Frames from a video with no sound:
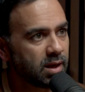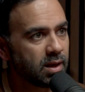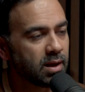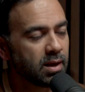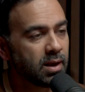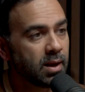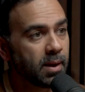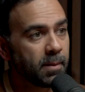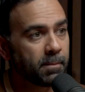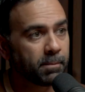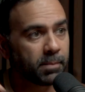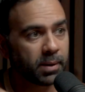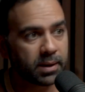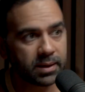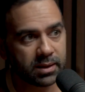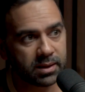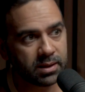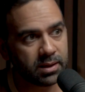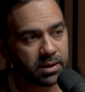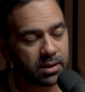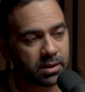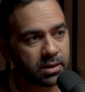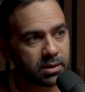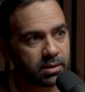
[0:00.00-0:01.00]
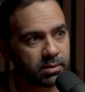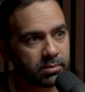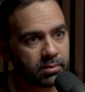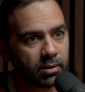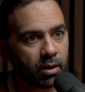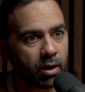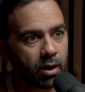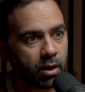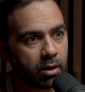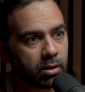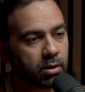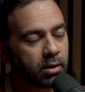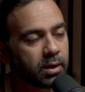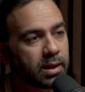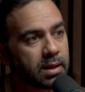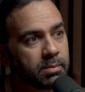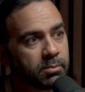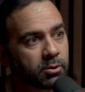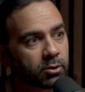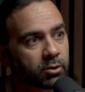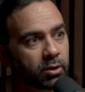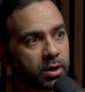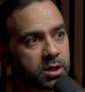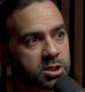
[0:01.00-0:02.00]
Yes. But here, our
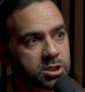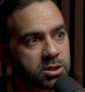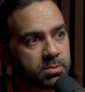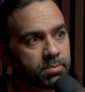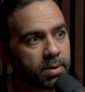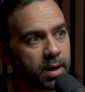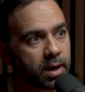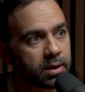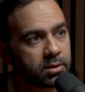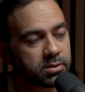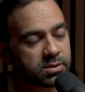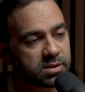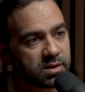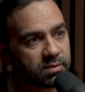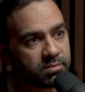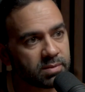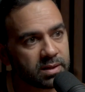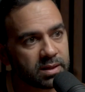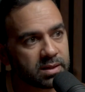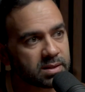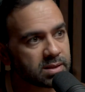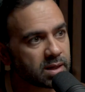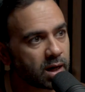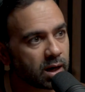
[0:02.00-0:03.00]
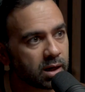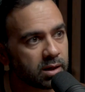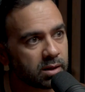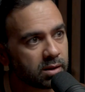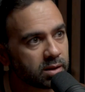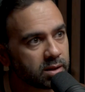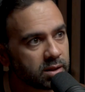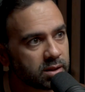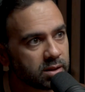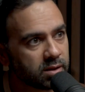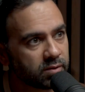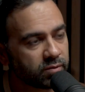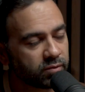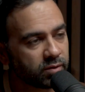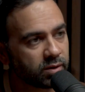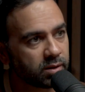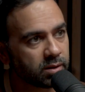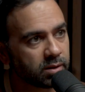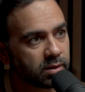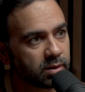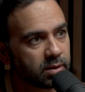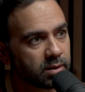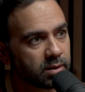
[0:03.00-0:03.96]
immigration patterns have been entirely different.